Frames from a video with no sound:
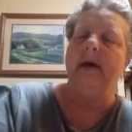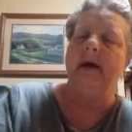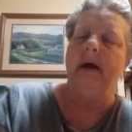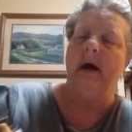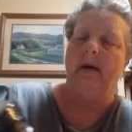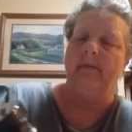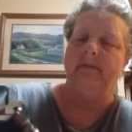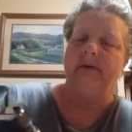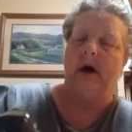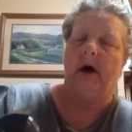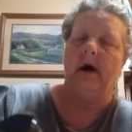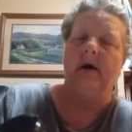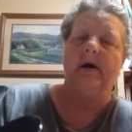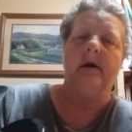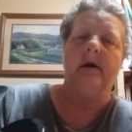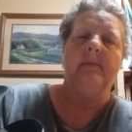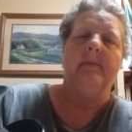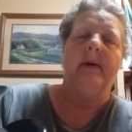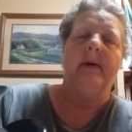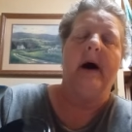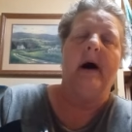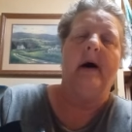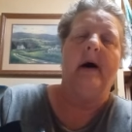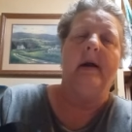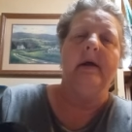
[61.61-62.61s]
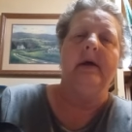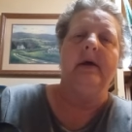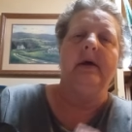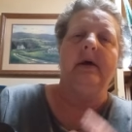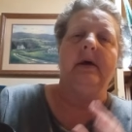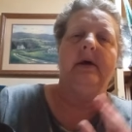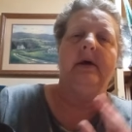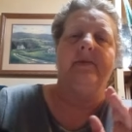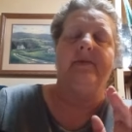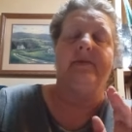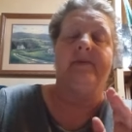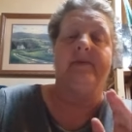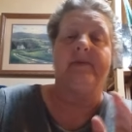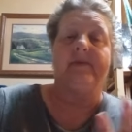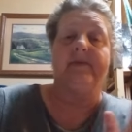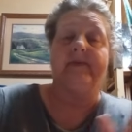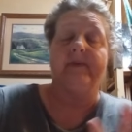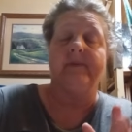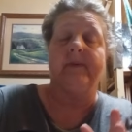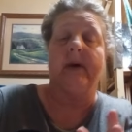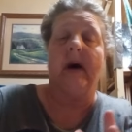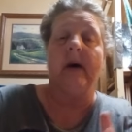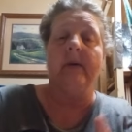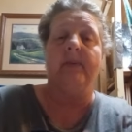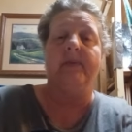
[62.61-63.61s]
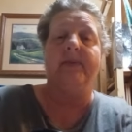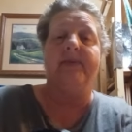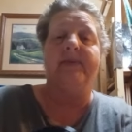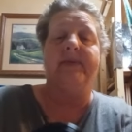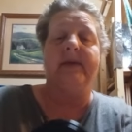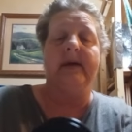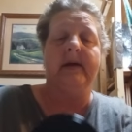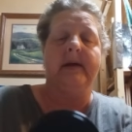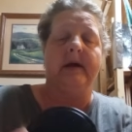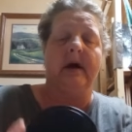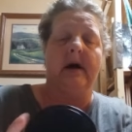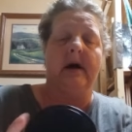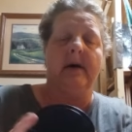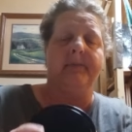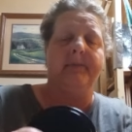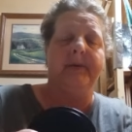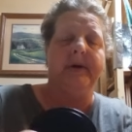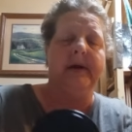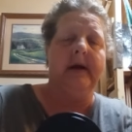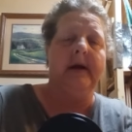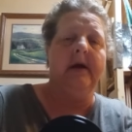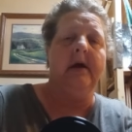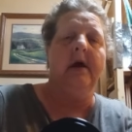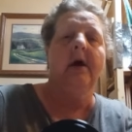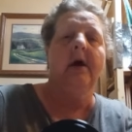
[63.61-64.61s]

I'm talking about is Survival Seed Company.